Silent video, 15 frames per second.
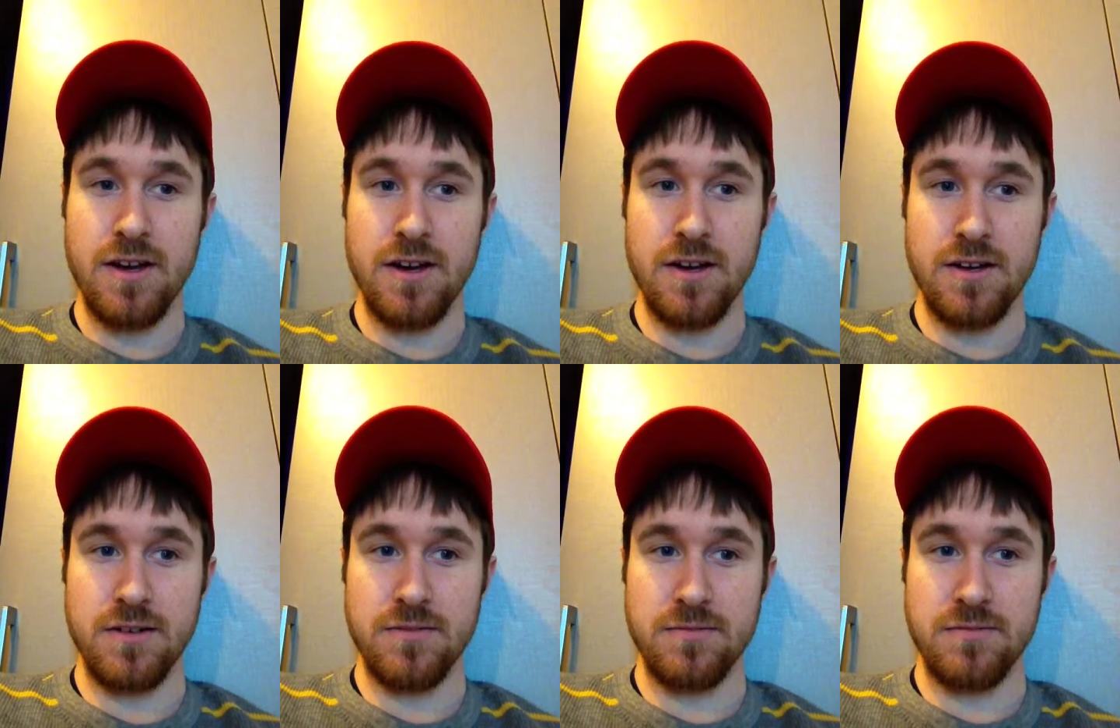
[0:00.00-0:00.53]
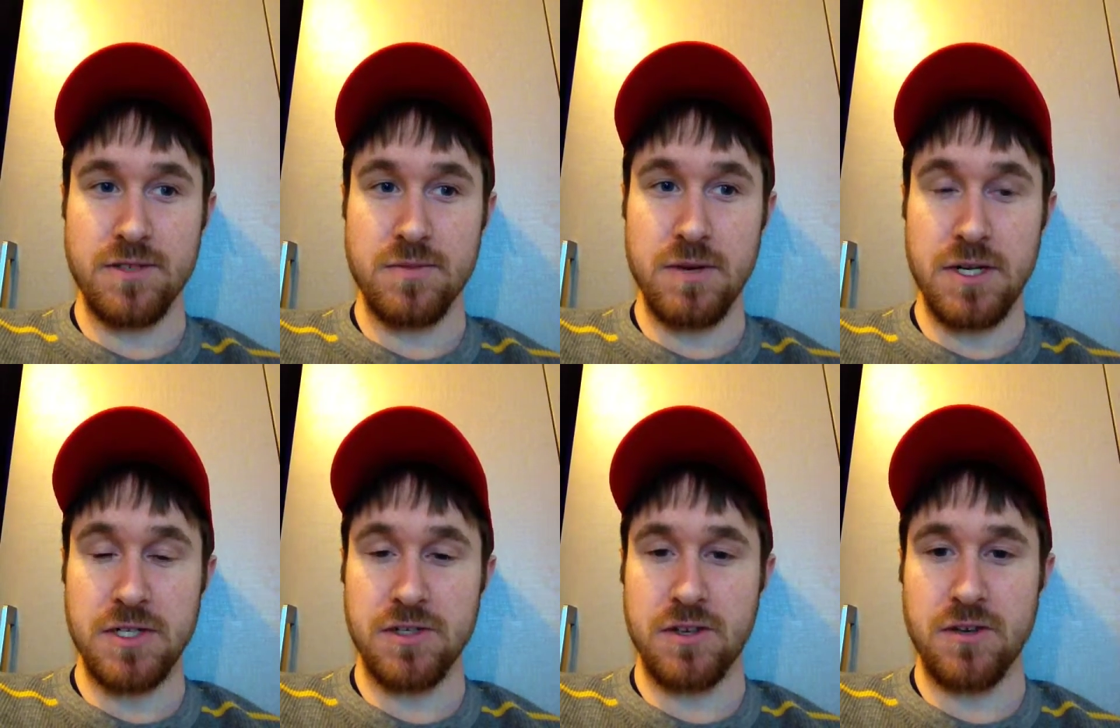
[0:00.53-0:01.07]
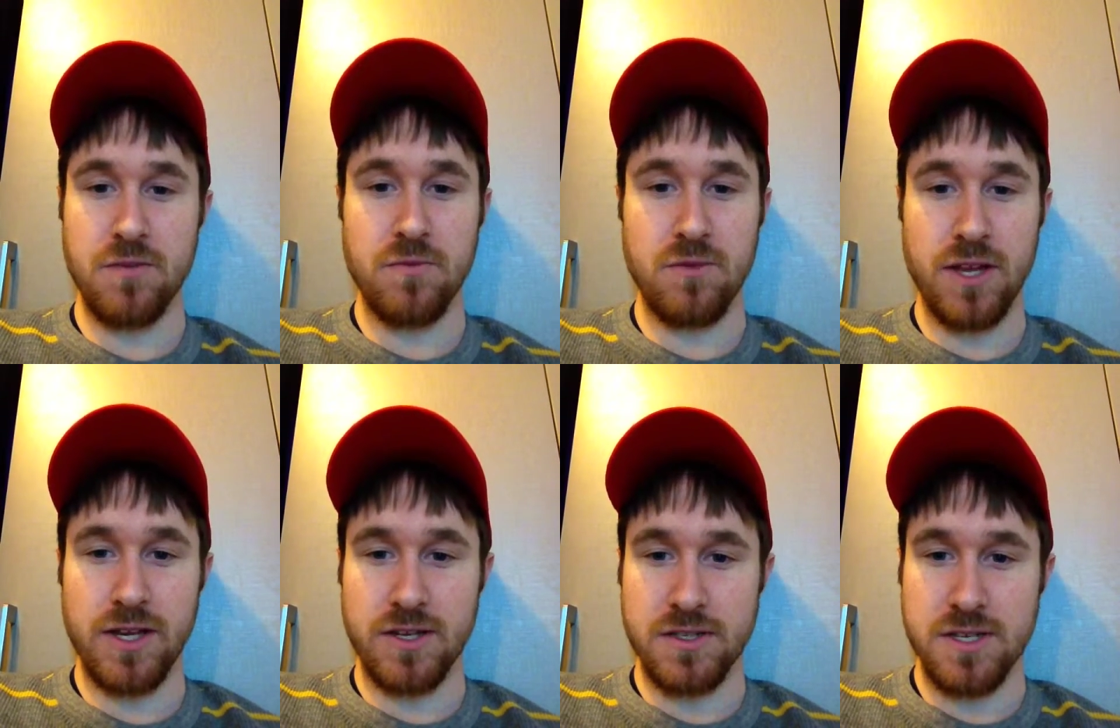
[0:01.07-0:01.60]
Especially,
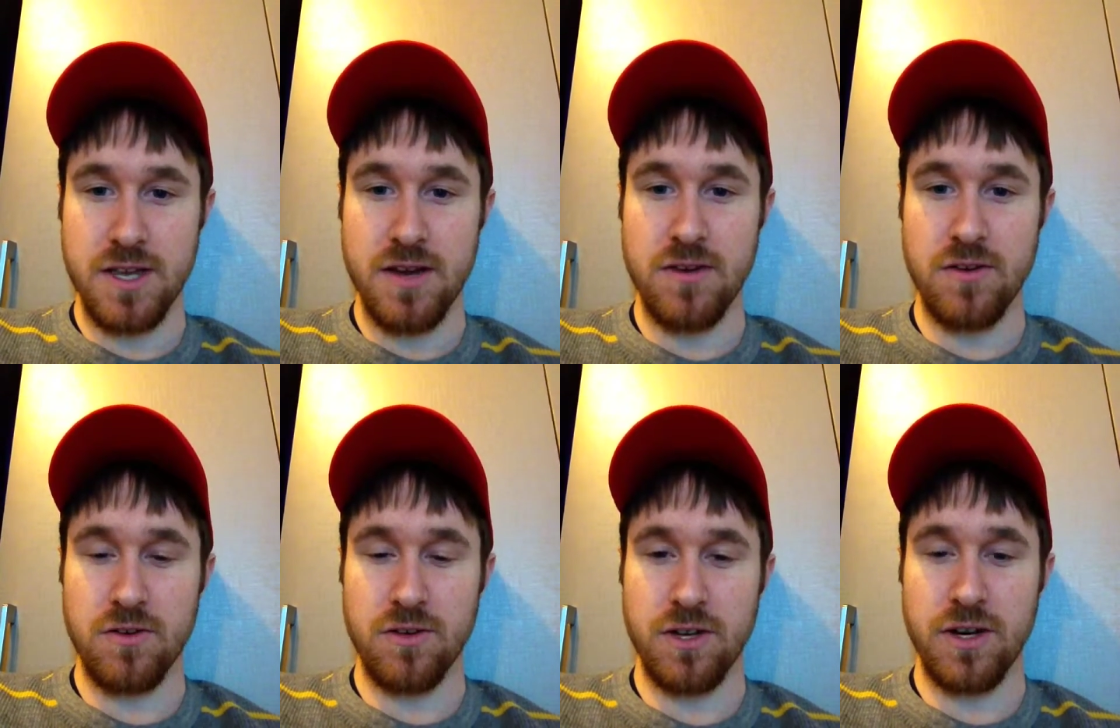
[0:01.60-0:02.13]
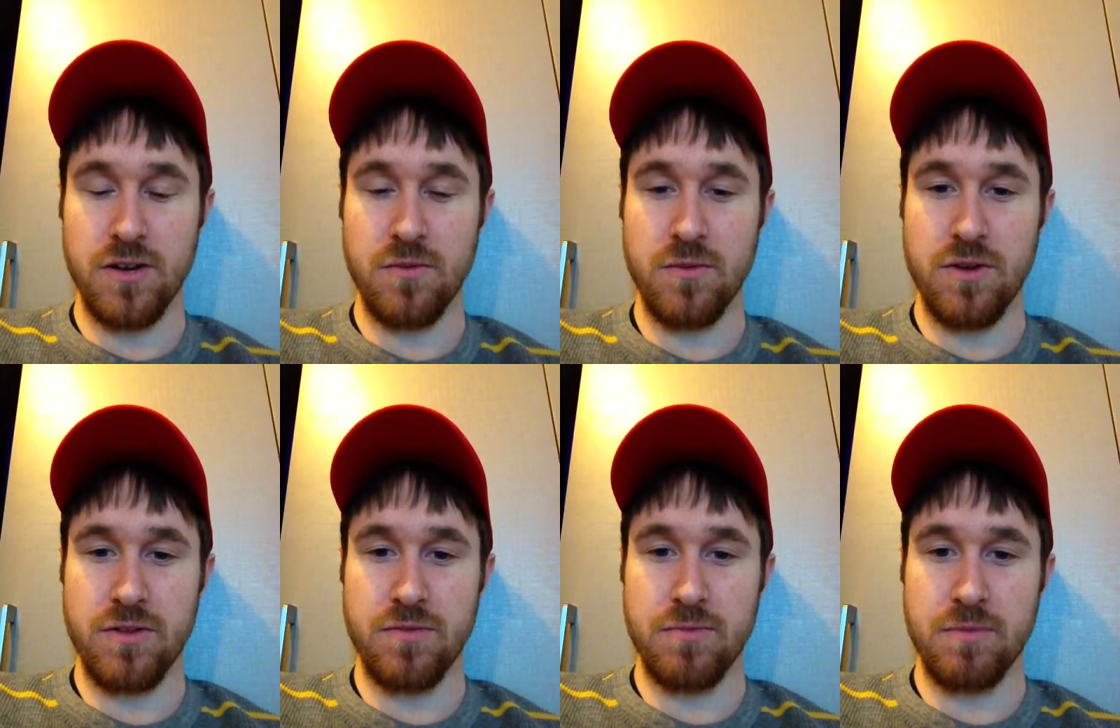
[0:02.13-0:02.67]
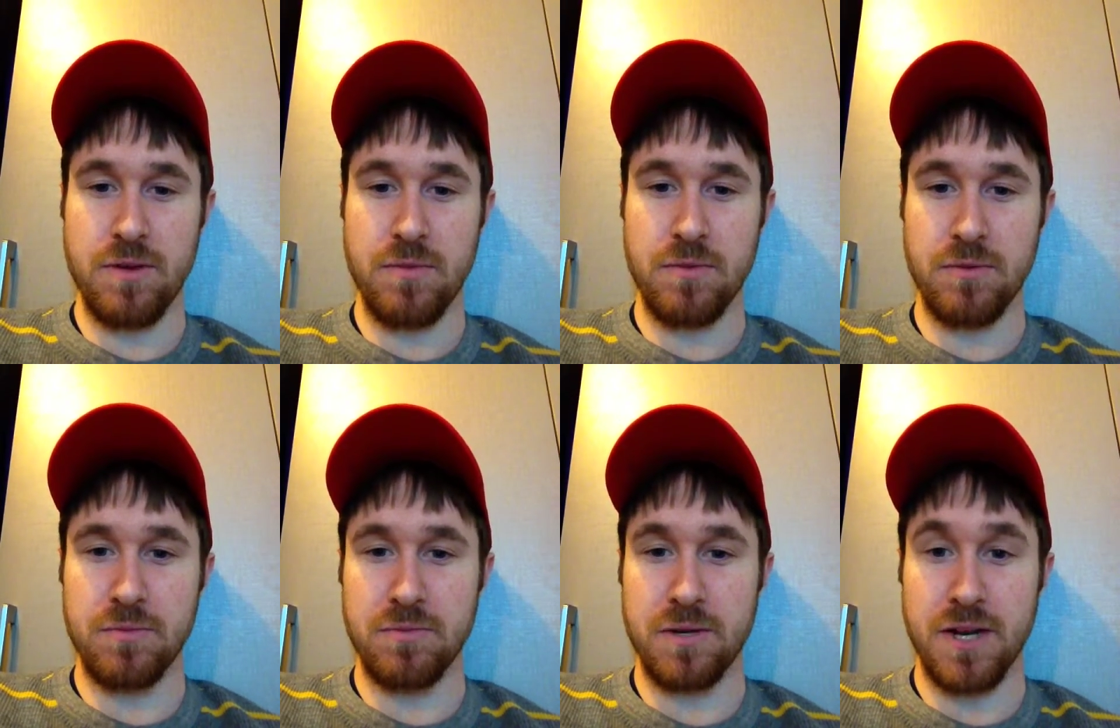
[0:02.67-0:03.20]
like I said earlier, with
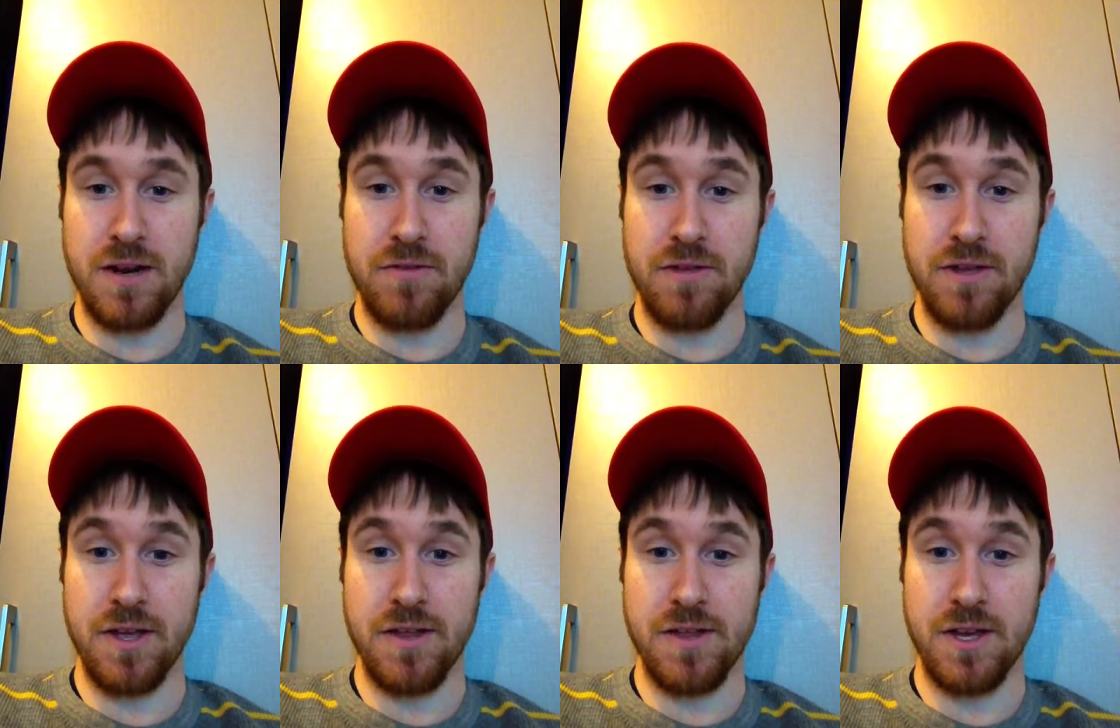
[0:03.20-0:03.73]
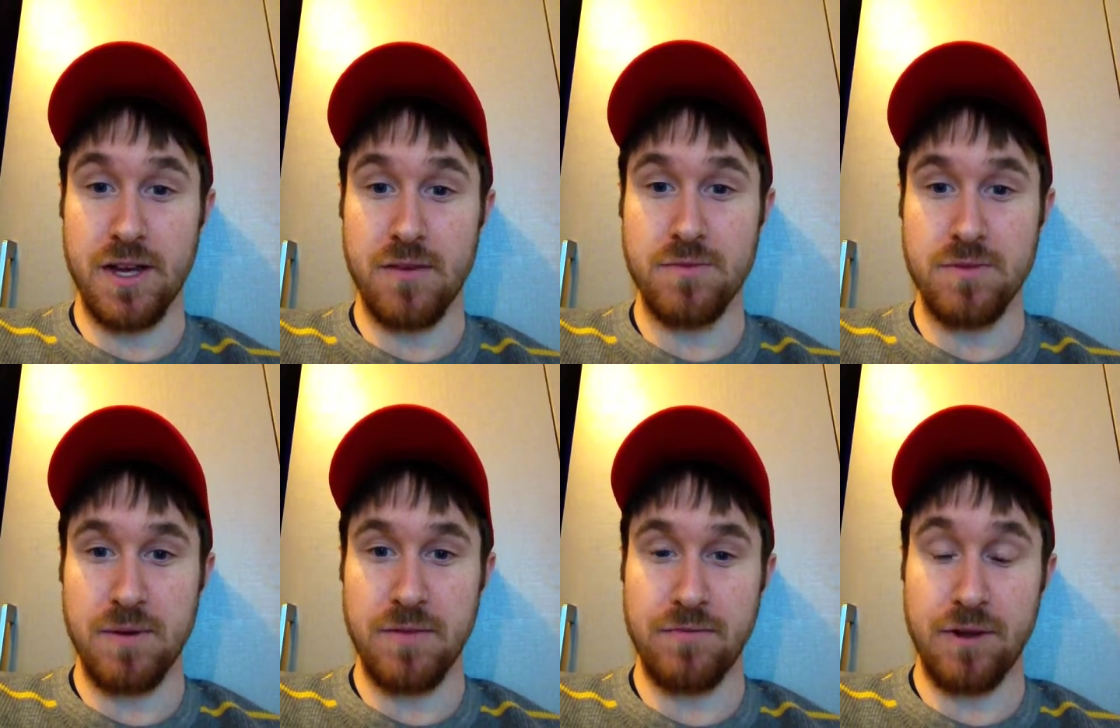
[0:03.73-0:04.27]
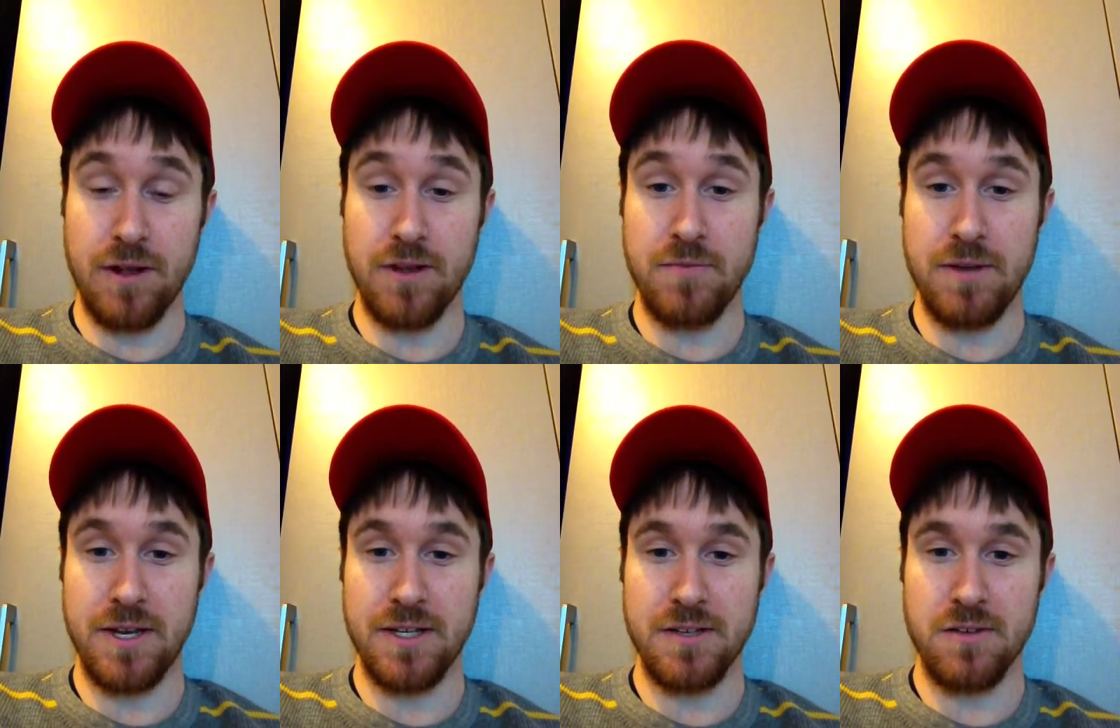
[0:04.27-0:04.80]
people kind of thinking the Cubs might finally
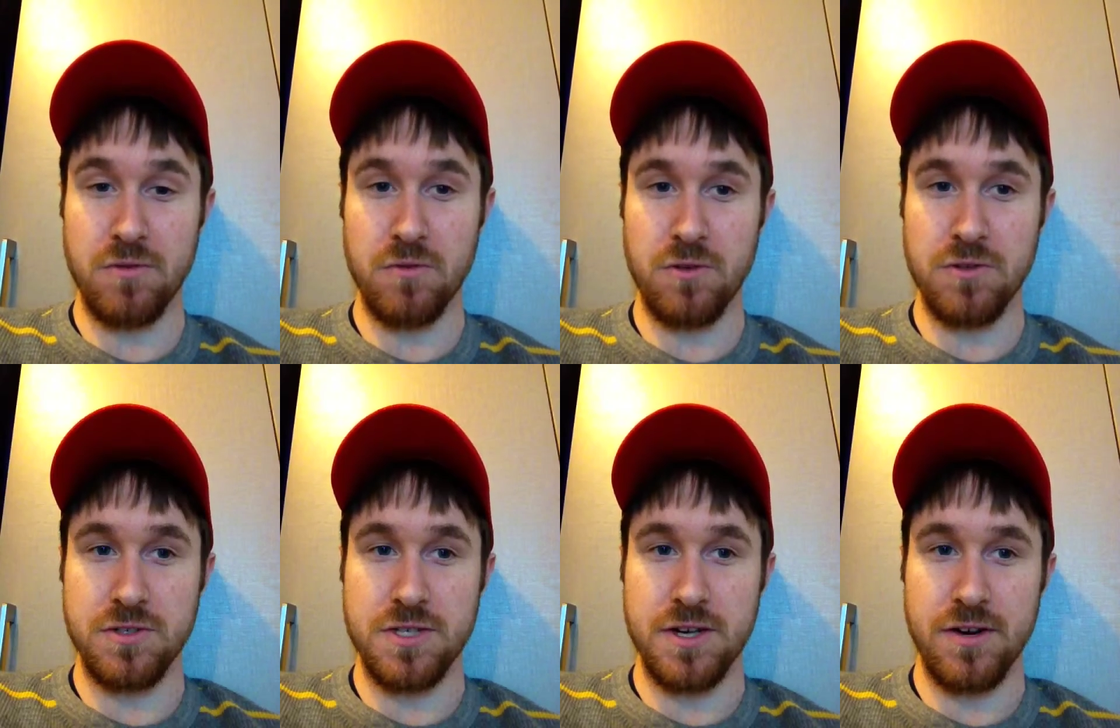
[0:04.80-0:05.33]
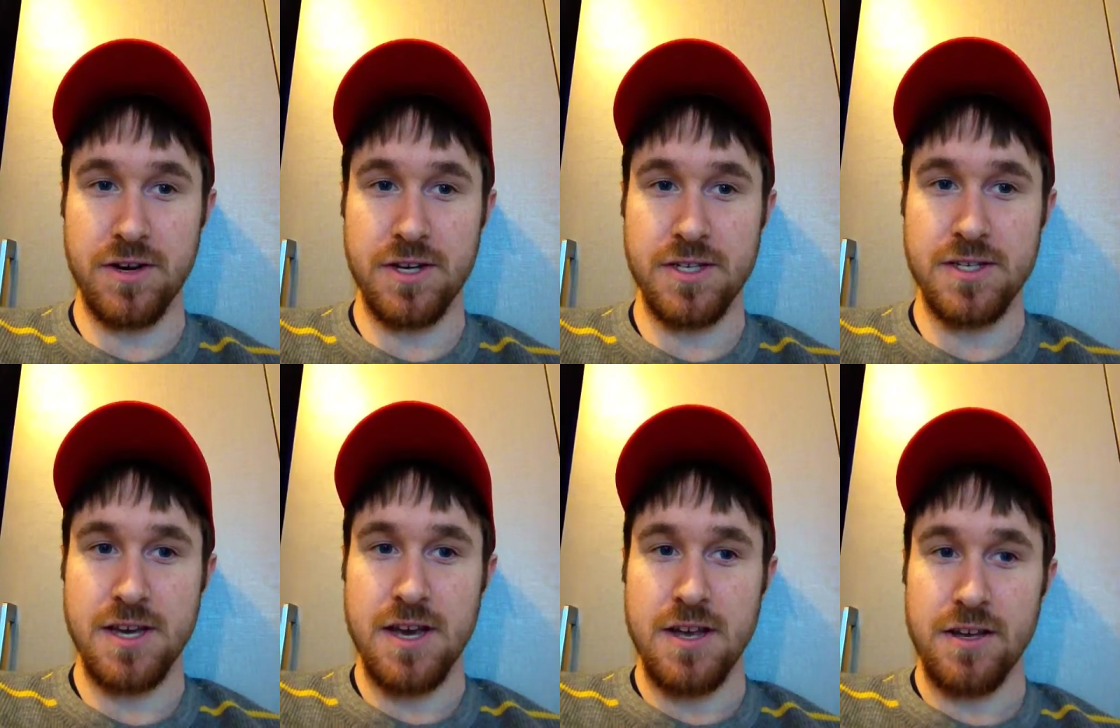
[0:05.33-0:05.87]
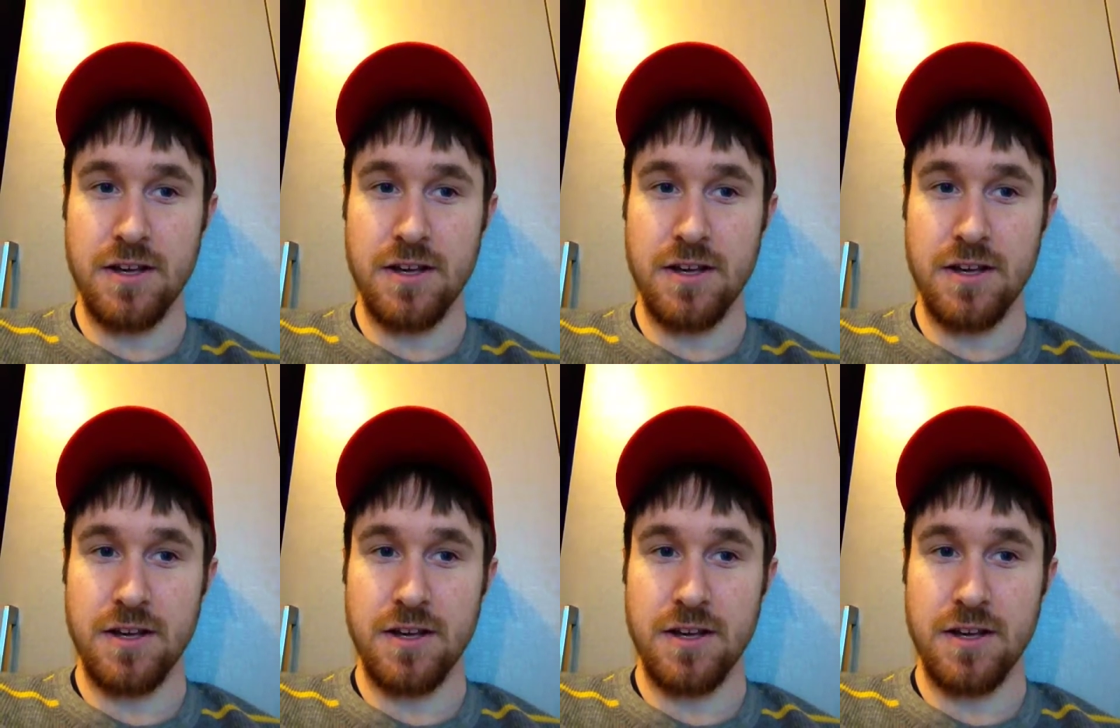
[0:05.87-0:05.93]
make it to the World Series.